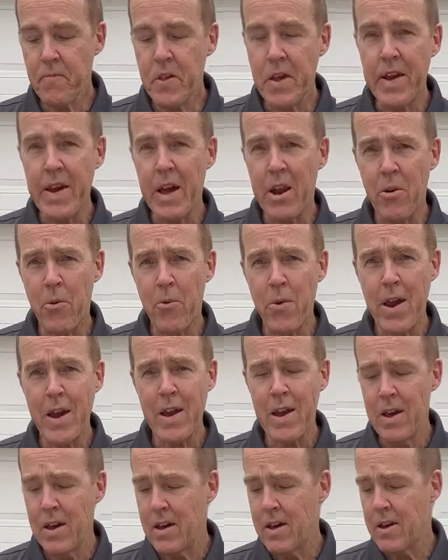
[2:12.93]
You get a
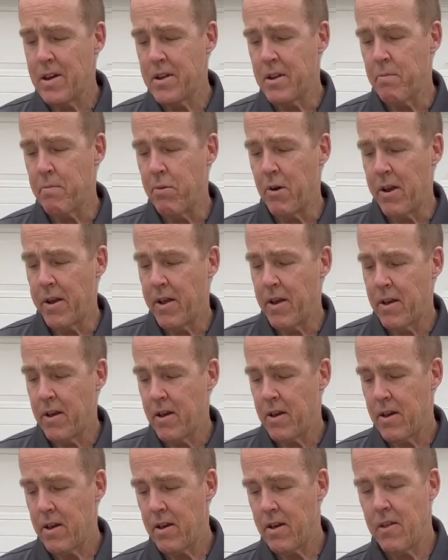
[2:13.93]
ring to put
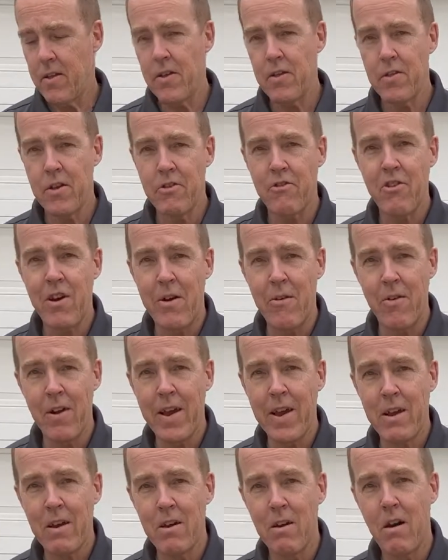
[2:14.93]
the
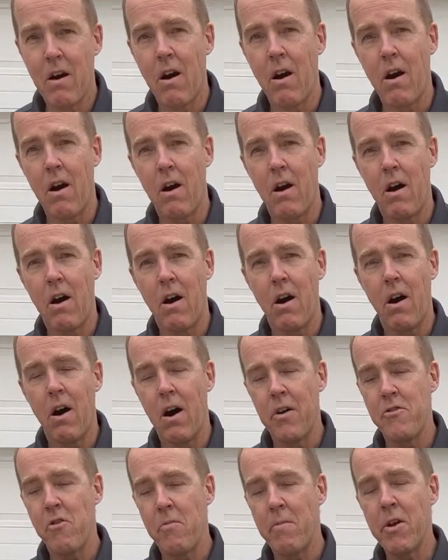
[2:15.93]
GenerLink
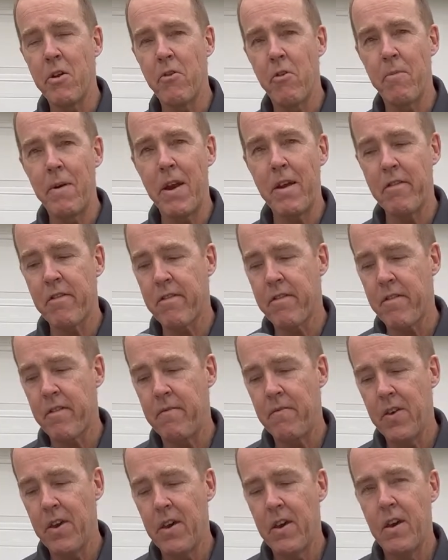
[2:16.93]
on your meter base
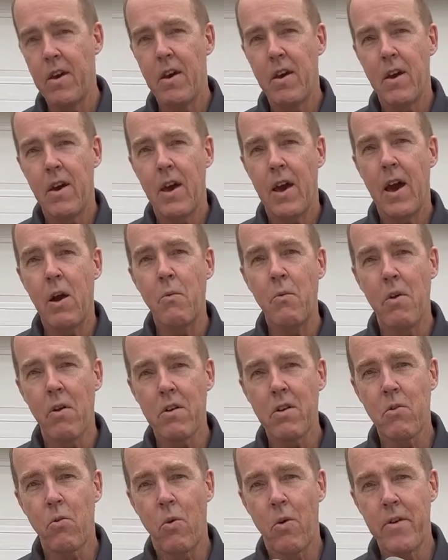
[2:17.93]
and we'll
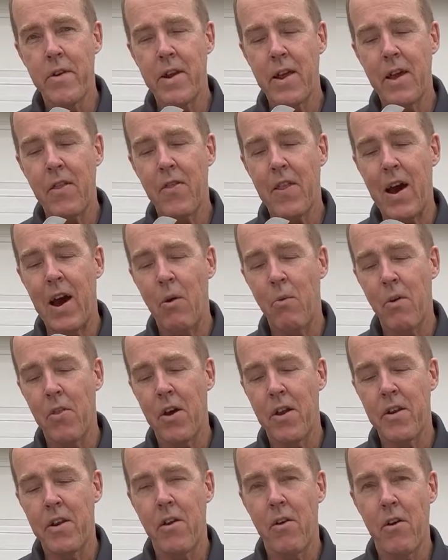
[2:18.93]
coordinate that with
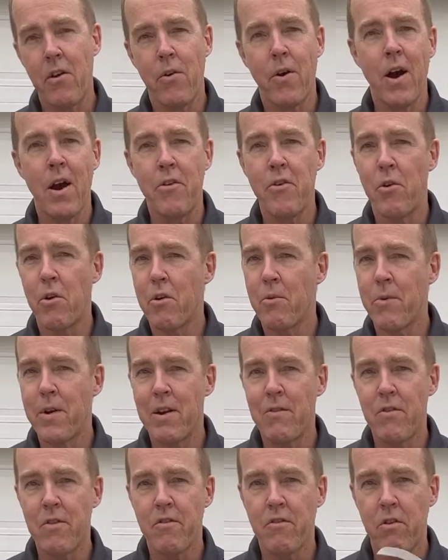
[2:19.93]
Ontario Hydro or
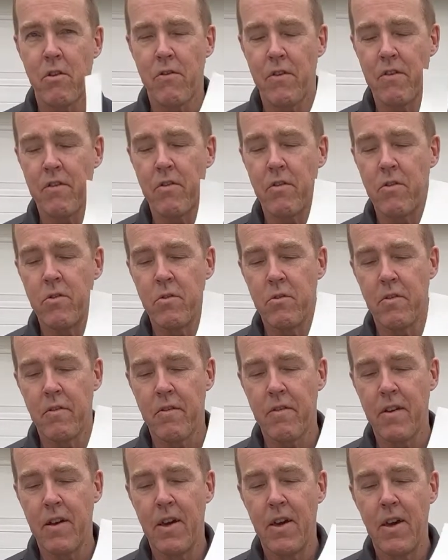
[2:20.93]
whatever service you
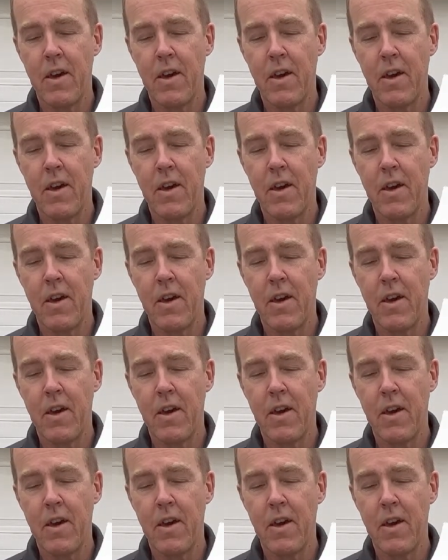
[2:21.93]
use.